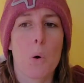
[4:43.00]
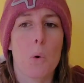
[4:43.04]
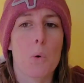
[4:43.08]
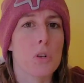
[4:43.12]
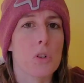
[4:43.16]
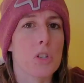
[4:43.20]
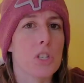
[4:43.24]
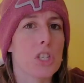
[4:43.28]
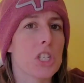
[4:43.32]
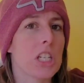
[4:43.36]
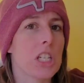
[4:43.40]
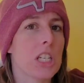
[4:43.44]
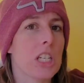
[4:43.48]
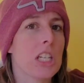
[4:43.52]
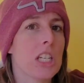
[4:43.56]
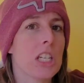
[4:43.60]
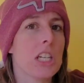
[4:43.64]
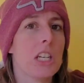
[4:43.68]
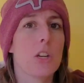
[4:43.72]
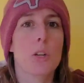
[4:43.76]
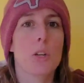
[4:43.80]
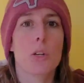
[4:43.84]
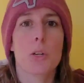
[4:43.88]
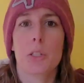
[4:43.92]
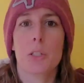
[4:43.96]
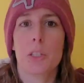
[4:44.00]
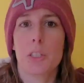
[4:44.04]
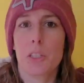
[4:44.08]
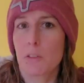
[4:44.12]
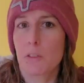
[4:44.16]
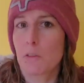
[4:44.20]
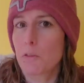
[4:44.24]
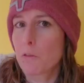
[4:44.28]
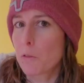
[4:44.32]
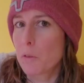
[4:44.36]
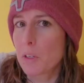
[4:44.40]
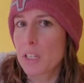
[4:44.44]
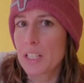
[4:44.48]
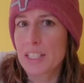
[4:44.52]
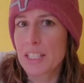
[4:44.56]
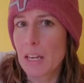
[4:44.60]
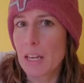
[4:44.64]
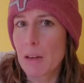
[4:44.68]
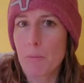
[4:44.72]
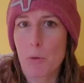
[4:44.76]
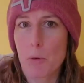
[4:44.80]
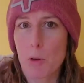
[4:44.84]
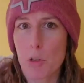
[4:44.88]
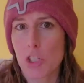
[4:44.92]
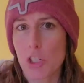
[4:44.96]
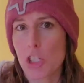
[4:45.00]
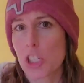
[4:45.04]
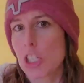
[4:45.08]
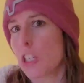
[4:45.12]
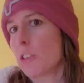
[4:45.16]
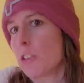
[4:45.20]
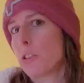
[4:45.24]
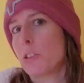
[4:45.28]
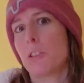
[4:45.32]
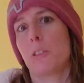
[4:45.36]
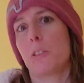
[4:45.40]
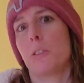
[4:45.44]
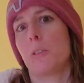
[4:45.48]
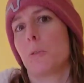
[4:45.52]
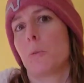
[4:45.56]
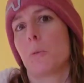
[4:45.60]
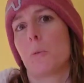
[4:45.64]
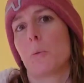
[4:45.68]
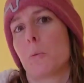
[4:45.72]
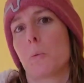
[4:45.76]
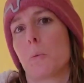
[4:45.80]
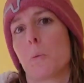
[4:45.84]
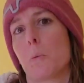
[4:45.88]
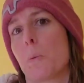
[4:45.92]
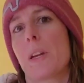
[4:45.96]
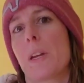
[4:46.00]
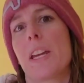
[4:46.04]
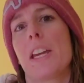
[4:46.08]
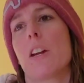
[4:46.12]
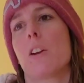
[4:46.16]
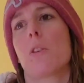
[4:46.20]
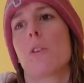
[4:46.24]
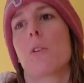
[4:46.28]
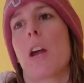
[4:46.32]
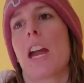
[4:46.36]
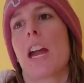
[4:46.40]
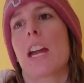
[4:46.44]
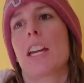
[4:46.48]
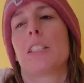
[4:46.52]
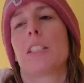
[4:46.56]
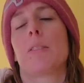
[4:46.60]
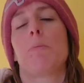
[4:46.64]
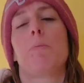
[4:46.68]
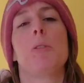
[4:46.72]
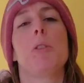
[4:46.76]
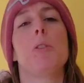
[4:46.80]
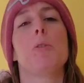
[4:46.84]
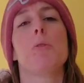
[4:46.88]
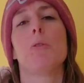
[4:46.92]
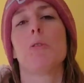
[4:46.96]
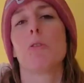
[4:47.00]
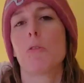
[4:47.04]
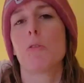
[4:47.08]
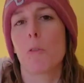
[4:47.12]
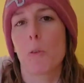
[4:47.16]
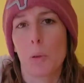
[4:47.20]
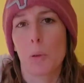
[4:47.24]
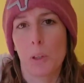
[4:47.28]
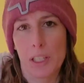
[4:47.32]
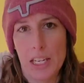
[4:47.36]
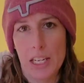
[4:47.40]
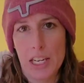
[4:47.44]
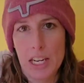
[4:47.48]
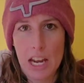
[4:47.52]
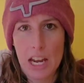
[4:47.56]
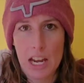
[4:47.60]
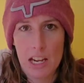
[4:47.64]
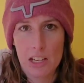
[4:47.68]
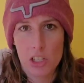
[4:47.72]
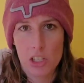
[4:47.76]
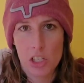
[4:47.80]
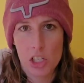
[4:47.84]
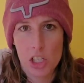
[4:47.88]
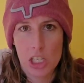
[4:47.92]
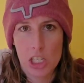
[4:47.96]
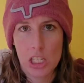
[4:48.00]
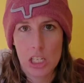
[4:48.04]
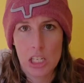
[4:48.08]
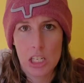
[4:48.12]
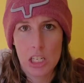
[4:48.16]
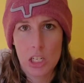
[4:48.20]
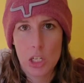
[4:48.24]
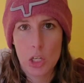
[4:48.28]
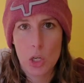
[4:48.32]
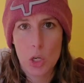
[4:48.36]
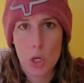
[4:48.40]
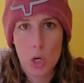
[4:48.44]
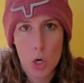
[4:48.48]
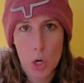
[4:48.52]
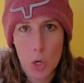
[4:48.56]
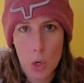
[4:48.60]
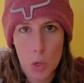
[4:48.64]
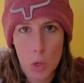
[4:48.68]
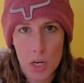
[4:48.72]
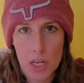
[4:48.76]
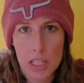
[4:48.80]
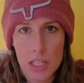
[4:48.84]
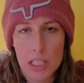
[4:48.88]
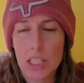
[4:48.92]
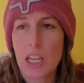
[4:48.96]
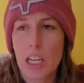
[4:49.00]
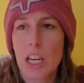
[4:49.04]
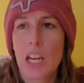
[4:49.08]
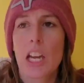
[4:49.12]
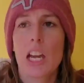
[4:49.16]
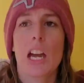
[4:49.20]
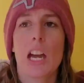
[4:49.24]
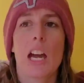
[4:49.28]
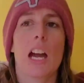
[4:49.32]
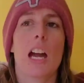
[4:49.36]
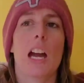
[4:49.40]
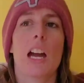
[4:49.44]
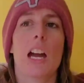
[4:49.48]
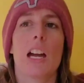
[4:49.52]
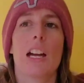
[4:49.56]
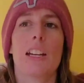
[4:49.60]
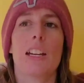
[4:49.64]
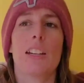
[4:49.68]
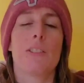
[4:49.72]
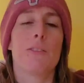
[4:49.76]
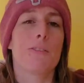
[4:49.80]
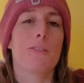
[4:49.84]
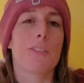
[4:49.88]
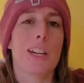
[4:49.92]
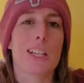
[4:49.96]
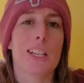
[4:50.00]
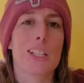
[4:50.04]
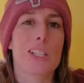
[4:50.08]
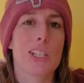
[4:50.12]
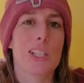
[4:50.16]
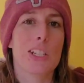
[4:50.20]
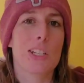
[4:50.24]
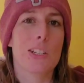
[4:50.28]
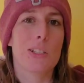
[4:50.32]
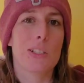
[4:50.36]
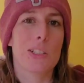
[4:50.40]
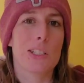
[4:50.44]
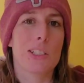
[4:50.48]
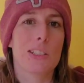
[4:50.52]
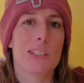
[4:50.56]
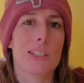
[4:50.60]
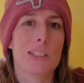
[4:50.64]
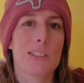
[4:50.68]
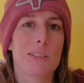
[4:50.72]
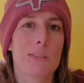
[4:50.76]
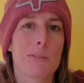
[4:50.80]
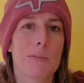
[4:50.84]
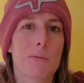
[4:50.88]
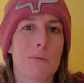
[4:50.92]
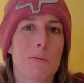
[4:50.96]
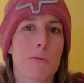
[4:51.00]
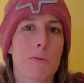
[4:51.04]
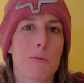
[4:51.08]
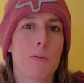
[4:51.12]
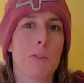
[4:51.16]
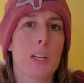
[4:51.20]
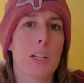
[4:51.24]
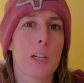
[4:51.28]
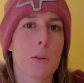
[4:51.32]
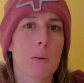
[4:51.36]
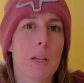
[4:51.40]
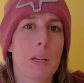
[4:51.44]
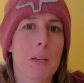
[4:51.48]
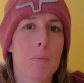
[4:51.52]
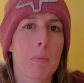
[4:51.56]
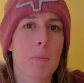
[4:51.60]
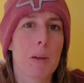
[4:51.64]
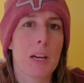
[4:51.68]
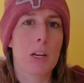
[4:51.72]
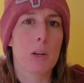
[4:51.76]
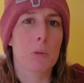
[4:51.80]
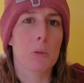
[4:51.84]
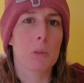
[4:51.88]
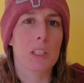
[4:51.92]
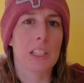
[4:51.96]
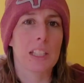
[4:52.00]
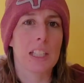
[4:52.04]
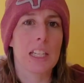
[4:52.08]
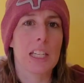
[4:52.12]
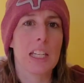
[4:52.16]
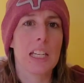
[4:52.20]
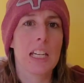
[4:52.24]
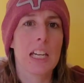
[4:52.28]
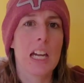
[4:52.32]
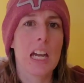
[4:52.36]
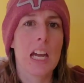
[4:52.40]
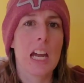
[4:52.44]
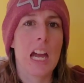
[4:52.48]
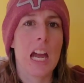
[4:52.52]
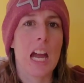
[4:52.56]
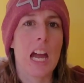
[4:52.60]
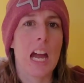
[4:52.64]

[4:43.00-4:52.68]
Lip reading: Or she couldn't, for example, she couldn't rear as beautifully as she could. In fact, she could very barely